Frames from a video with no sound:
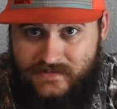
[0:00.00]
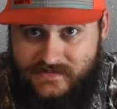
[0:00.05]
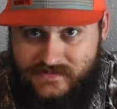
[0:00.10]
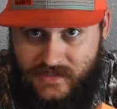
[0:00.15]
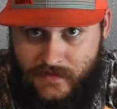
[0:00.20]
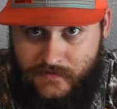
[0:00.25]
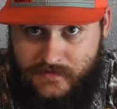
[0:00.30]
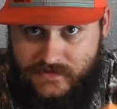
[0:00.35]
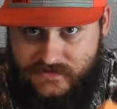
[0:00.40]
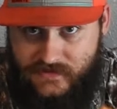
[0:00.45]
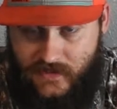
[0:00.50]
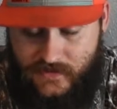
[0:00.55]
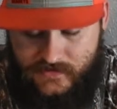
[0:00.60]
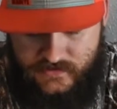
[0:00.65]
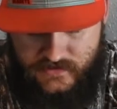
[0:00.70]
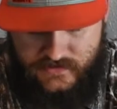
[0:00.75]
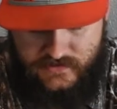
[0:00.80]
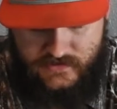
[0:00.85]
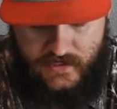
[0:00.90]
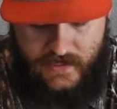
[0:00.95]
of summer
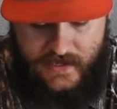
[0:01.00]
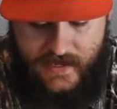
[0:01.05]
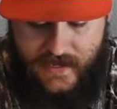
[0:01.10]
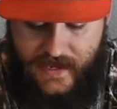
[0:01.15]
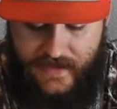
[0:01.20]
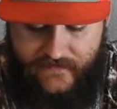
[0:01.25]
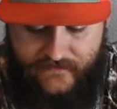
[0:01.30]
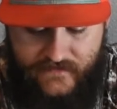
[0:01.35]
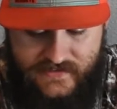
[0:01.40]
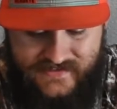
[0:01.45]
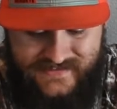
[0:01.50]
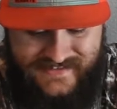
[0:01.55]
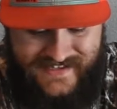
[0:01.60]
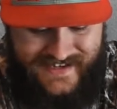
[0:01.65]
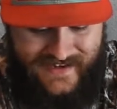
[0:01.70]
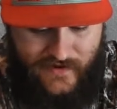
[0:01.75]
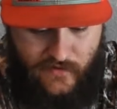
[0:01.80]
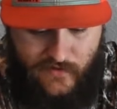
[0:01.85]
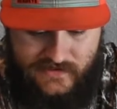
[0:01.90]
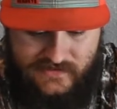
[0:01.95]
sausage. And this
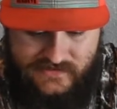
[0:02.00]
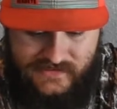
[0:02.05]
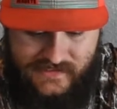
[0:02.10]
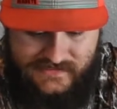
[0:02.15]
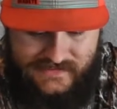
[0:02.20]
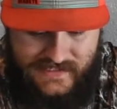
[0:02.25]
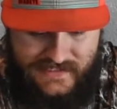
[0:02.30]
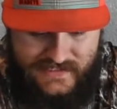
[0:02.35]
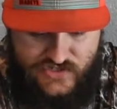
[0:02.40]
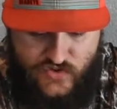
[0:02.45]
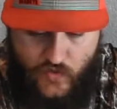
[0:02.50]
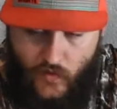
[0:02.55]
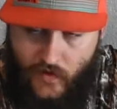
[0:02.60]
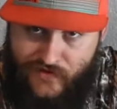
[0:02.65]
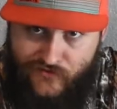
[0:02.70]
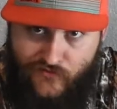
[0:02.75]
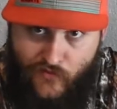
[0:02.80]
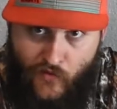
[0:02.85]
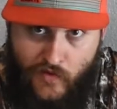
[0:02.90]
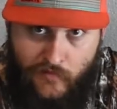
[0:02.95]
thing, I want to say, is like
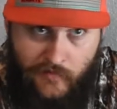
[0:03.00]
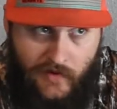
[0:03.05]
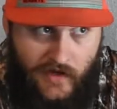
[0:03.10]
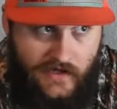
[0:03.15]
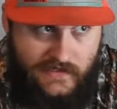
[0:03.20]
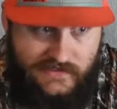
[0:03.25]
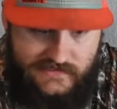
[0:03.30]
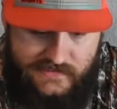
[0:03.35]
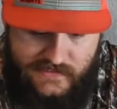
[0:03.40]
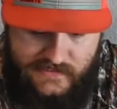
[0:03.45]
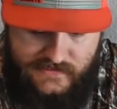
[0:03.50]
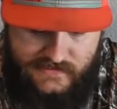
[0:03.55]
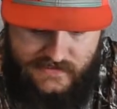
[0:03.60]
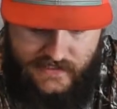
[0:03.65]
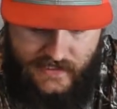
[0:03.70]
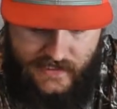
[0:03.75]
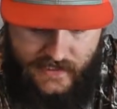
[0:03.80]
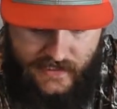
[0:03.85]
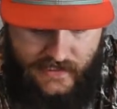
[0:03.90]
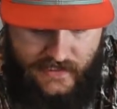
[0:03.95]
24 bucks, this
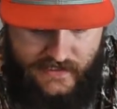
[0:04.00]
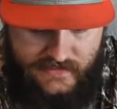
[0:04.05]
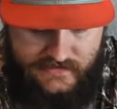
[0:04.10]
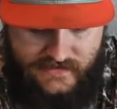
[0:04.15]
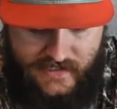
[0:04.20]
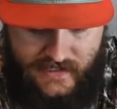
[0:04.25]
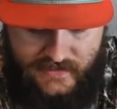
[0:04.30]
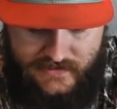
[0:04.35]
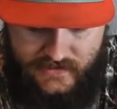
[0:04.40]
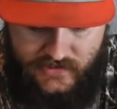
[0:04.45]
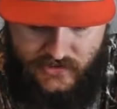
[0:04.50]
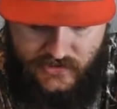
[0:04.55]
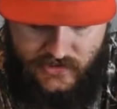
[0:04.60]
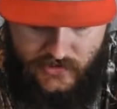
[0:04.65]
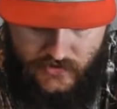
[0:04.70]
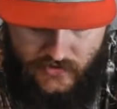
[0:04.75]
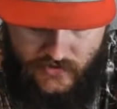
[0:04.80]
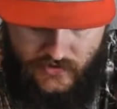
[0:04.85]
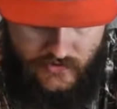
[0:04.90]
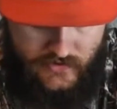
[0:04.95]
kit. It's got the
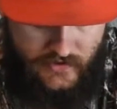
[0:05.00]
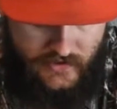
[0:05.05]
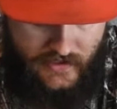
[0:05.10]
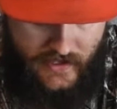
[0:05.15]
cure, the